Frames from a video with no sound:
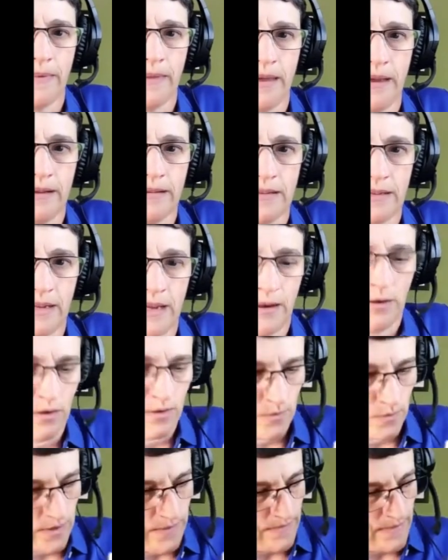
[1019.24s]
see how it
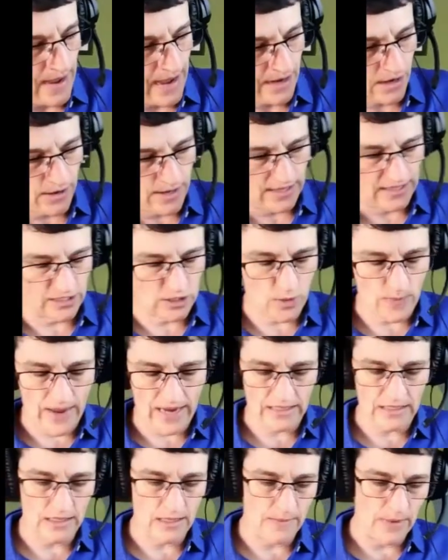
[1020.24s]
went back? All right, let's go back
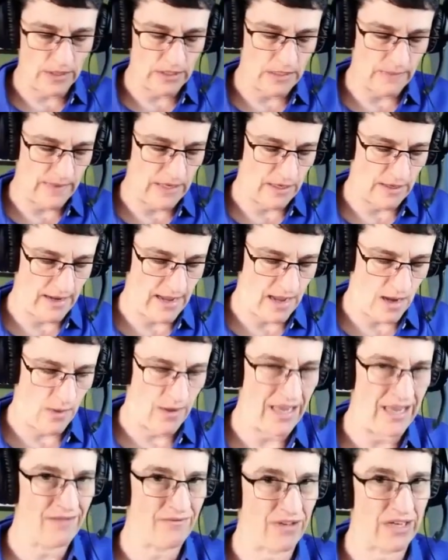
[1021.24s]
to the multimeter now.
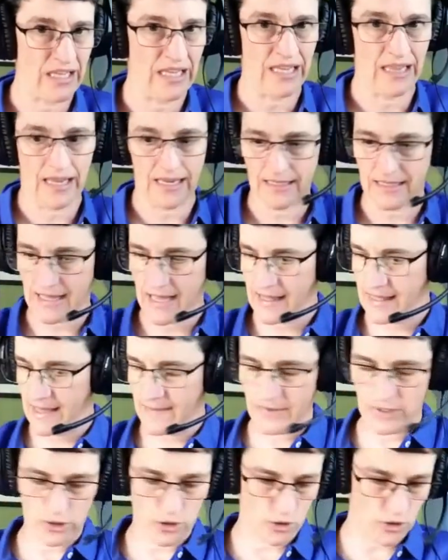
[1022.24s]
It really liked that
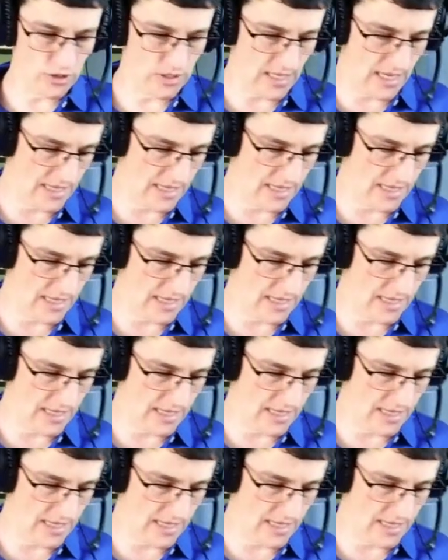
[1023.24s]
lemon juice as